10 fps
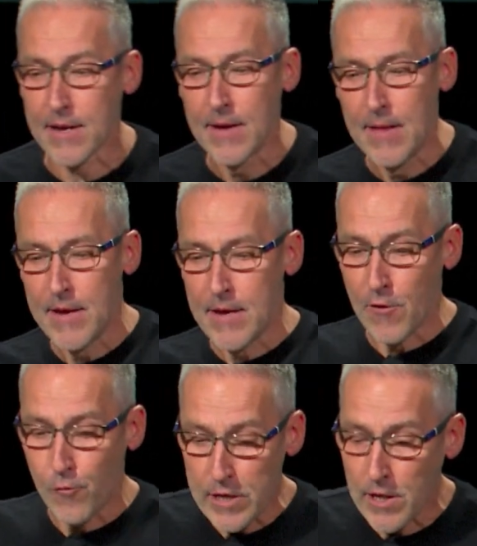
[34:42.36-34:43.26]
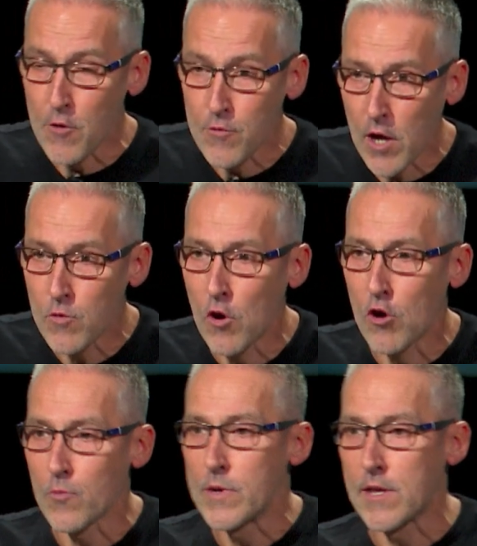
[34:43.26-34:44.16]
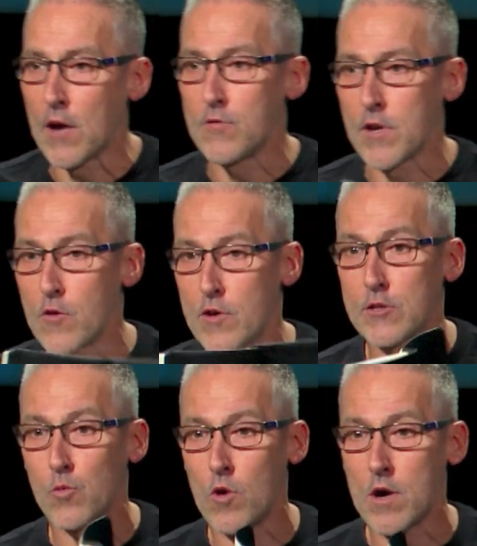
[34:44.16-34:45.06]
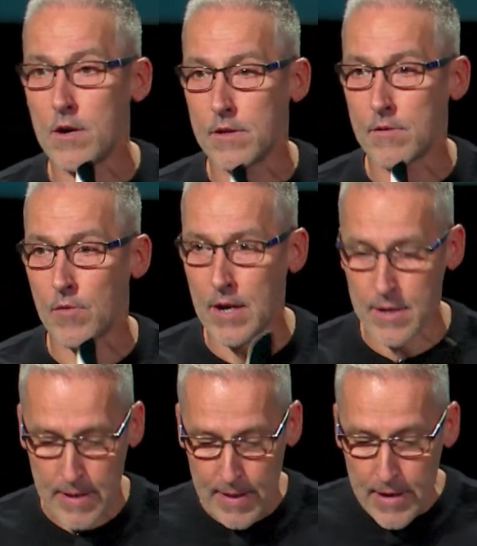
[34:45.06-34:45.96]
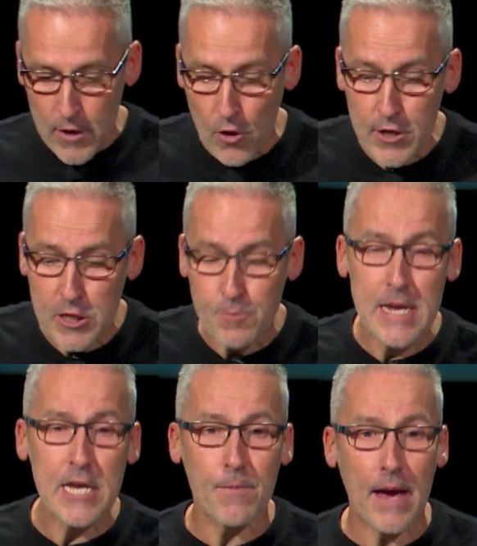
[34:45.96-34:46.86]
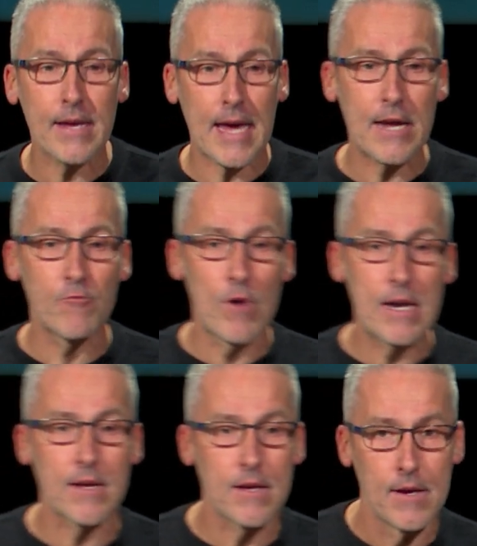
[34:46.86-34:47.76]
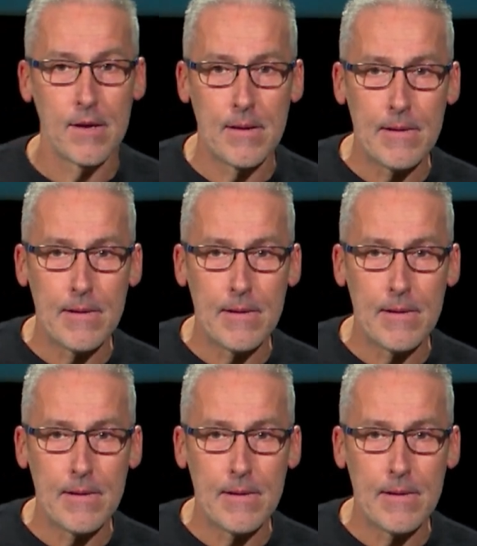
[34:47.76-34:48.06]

it if we don't know God and we don't know his word, right? God is speaking about getting ready.